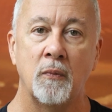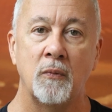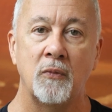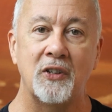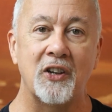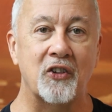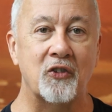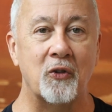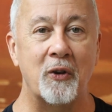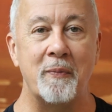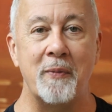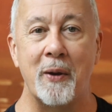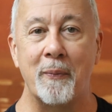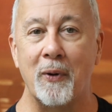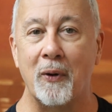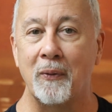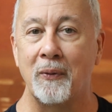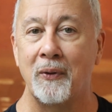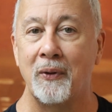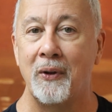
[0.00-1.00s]
Just
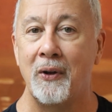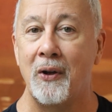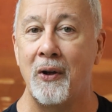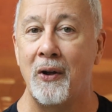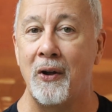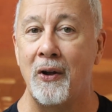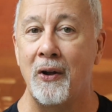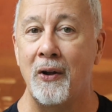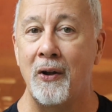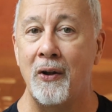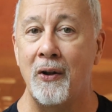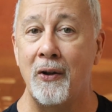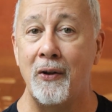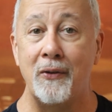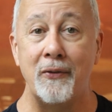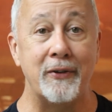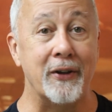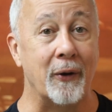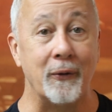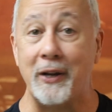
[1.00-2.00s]
remember,
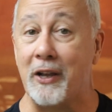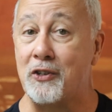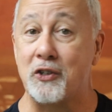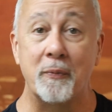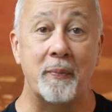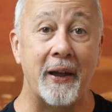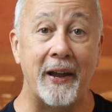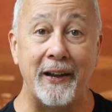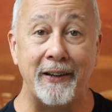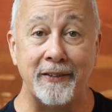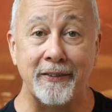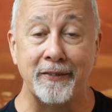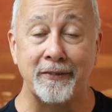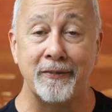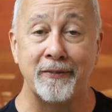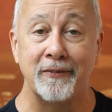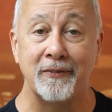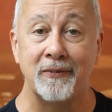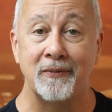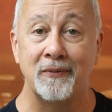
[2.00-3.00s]
don't eat your paint
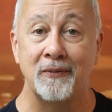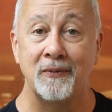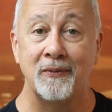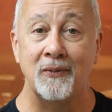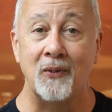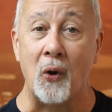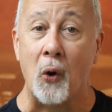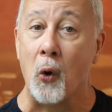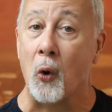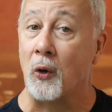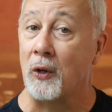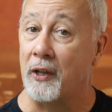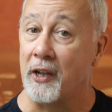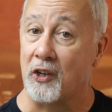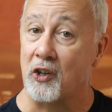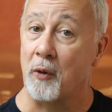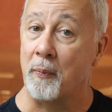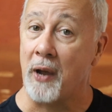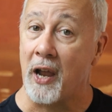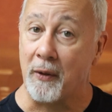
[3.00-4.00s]
or
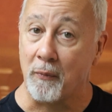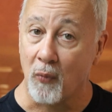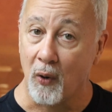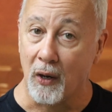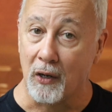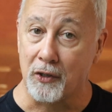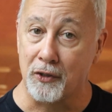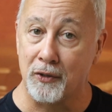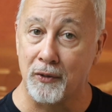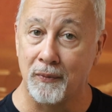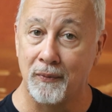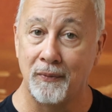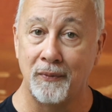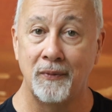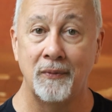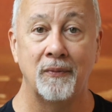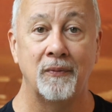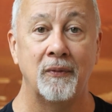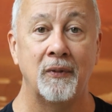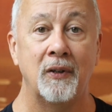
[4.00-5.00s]
lick your paintbrush.
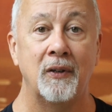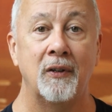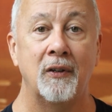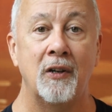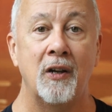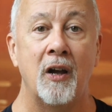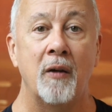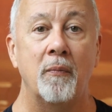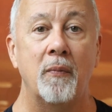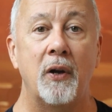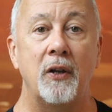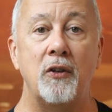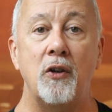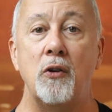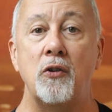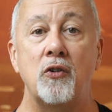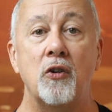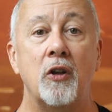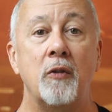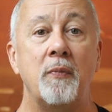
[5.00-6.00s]
But you
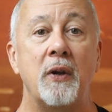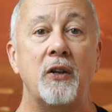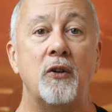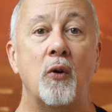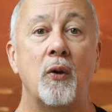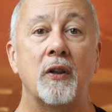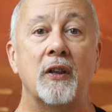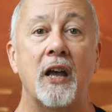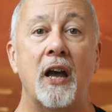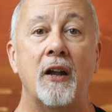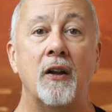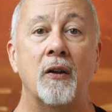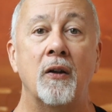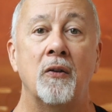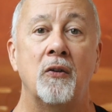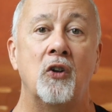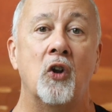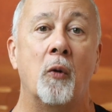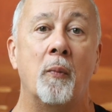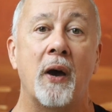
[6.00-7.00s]
shouldn't be doing that
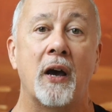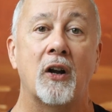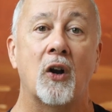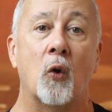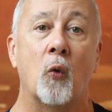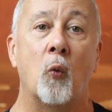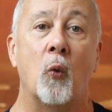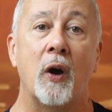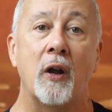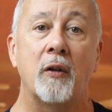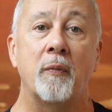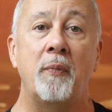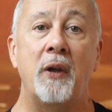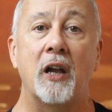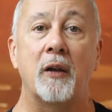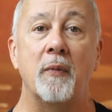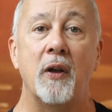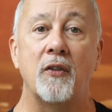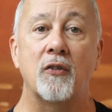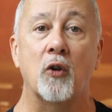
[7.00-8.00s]
no matter what
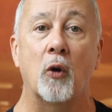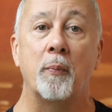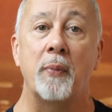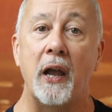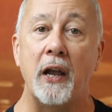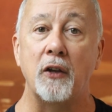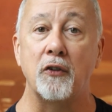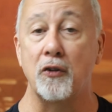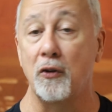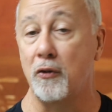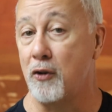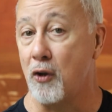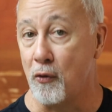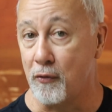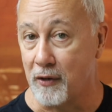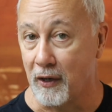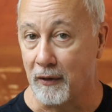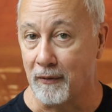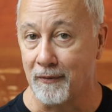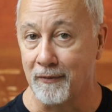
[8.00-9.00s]
pigments or paints you're
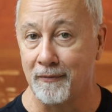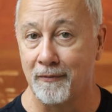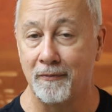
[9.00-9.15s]
using.